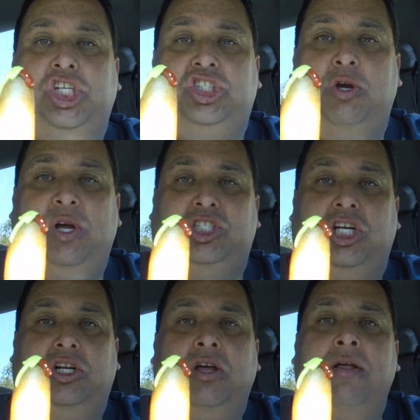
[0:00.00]

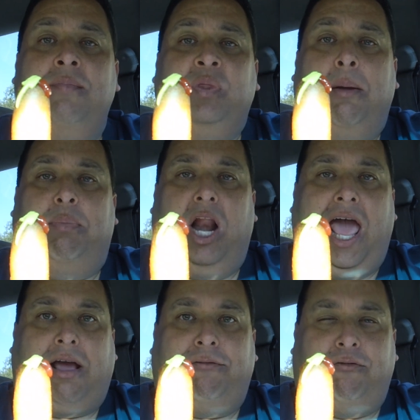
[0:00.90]
61-cent
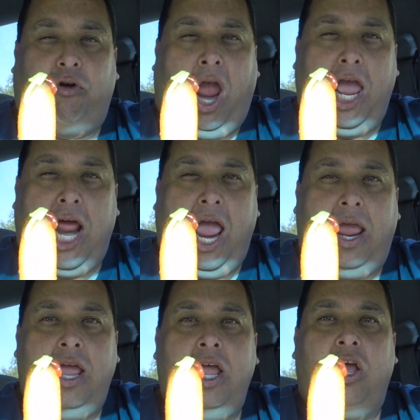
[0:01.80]
Black
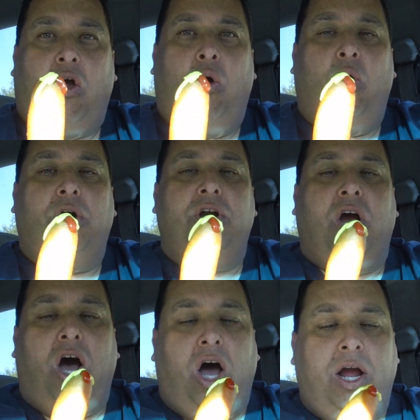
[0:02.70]
Friday corn
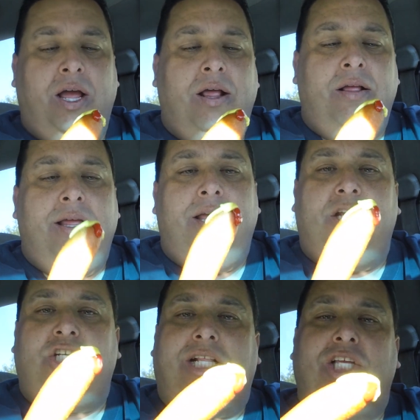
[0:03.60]
dog.
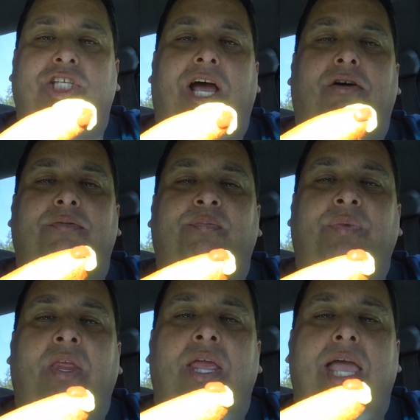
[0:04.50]
Check this out.
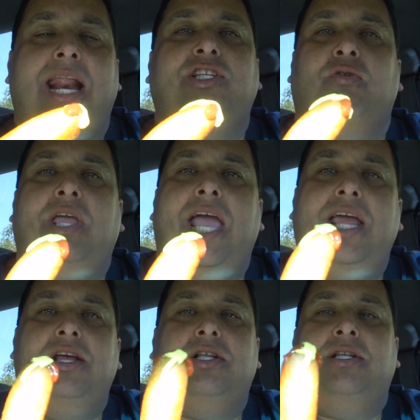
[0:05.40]
And it's
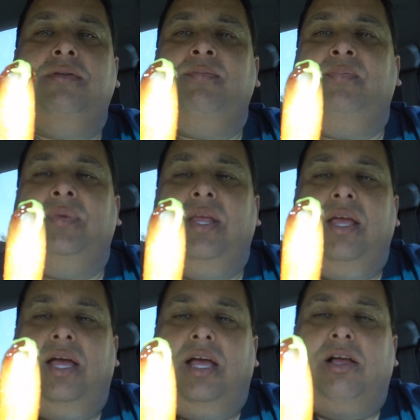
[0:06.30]
okay to
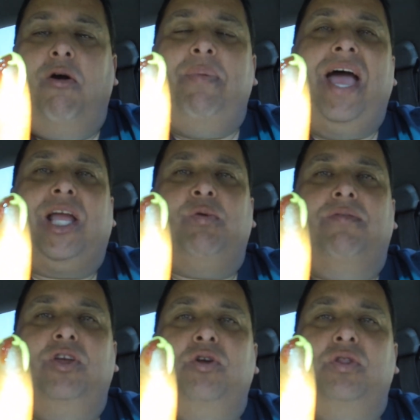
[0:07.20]
go back and
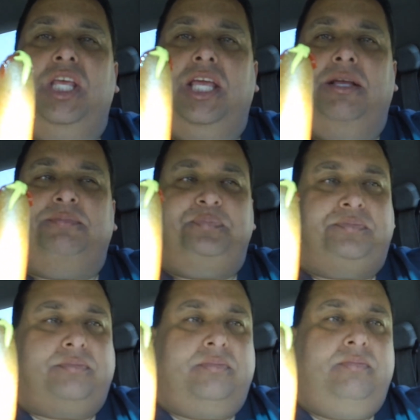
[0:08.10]
review the
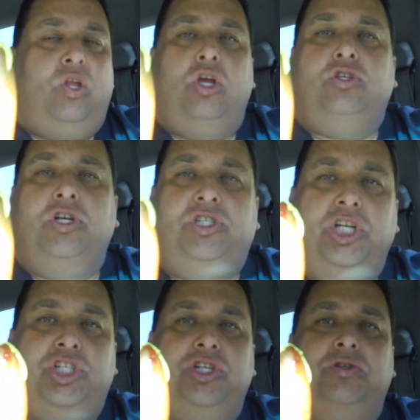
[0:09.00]

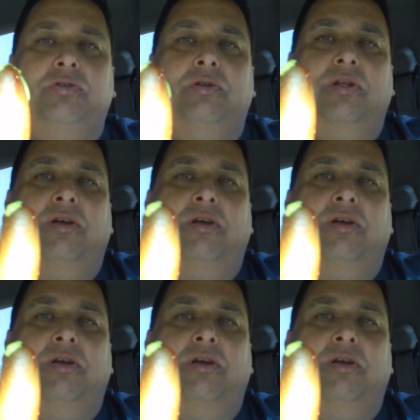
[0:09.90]
traditional